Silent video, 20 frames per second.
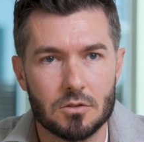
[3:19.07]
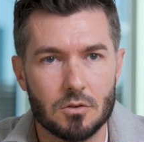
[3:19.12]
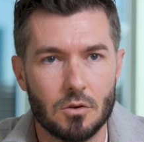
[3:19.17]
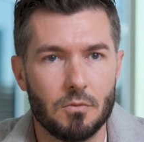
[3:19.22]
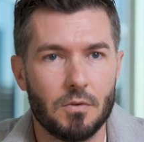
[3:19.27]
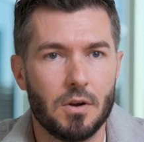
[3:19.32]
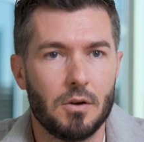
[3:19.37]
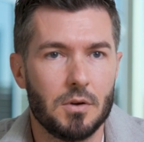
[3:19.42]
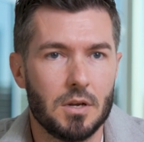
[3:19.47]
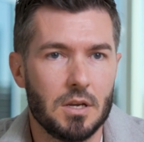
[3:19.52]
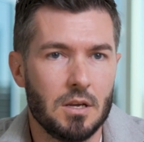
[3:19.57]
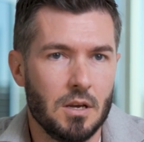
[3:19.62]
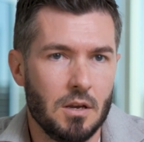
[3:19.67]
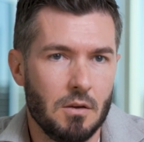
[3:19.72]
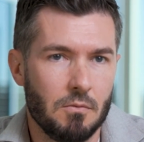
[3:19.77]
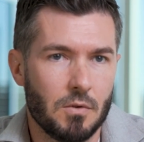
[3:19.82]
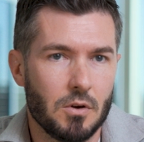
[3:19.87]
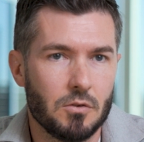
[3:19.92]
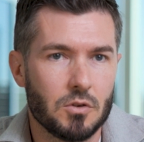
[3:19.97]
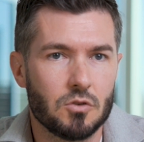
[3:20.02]
So a very,
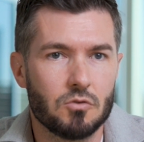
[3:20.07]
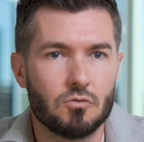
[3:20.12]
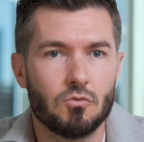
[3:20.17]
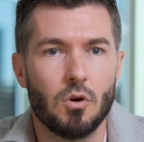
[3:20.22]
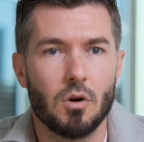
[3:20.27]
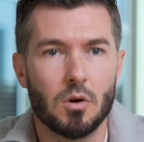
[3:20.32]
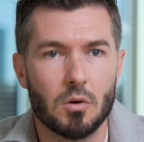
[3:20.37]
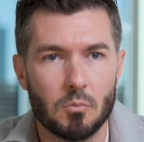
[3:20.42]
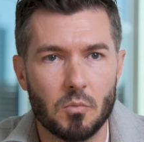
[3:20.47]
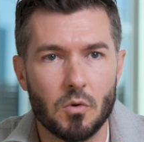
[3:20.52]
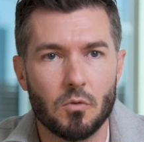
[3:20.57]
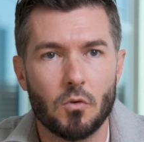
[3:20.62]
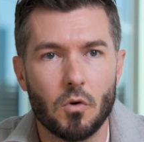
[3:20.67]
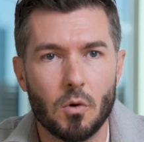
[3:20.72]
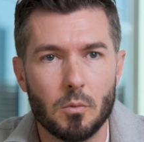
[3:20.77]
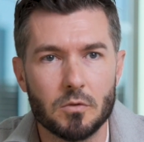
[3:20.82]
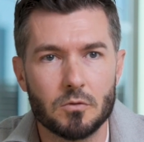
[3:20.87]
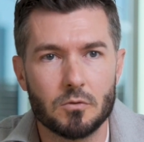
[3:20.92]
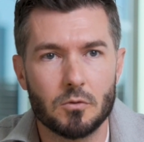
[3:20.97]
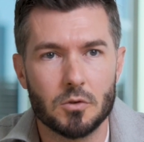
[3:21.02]
very strong
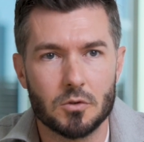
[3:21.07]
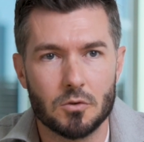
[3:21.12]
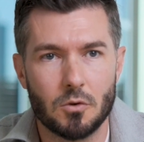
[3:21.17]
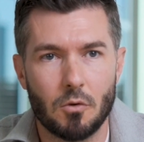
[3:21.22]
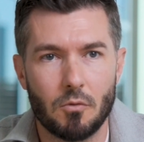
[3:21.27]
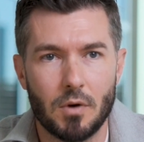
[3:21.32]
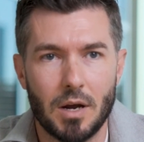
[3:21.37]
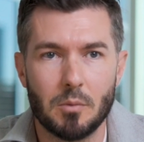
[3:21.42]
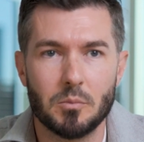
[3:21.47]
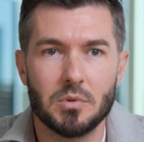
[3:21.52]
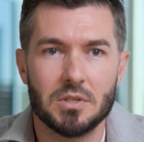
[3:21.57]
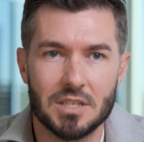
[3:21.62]
performance for us all around,